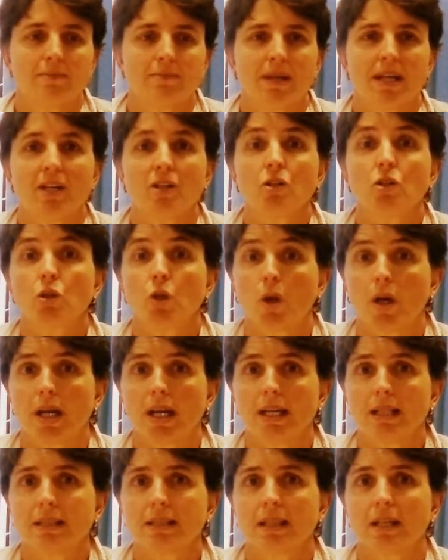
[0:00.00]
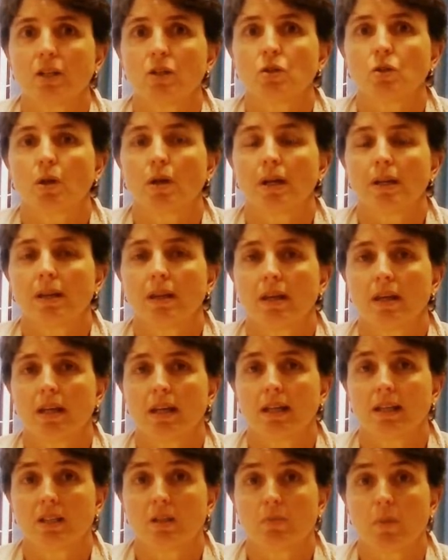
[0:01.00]
Enjoy it, enjoy the
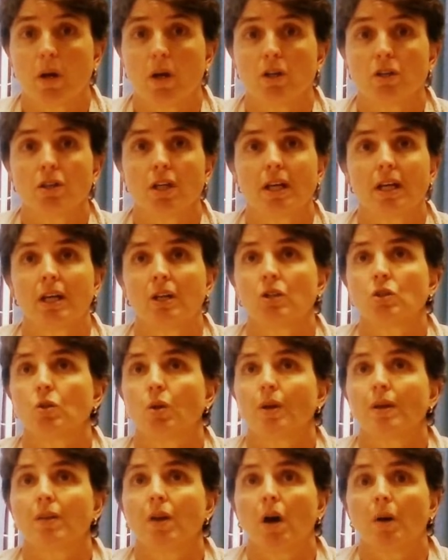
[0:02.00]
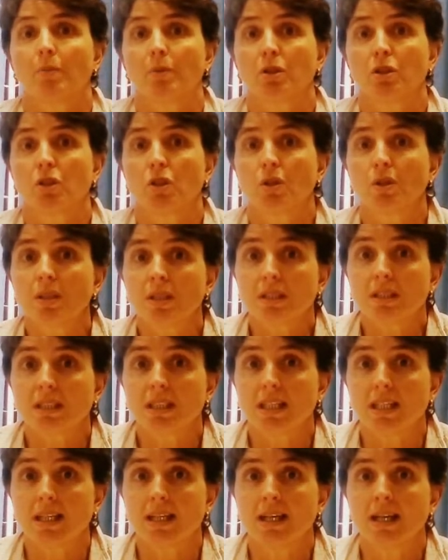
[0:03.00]
exposure, enjoy the
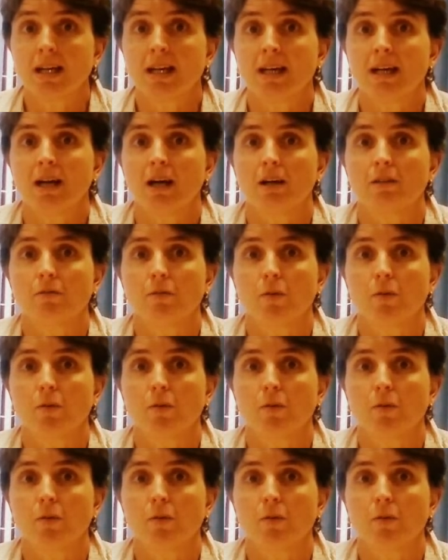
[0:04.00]
opportunity of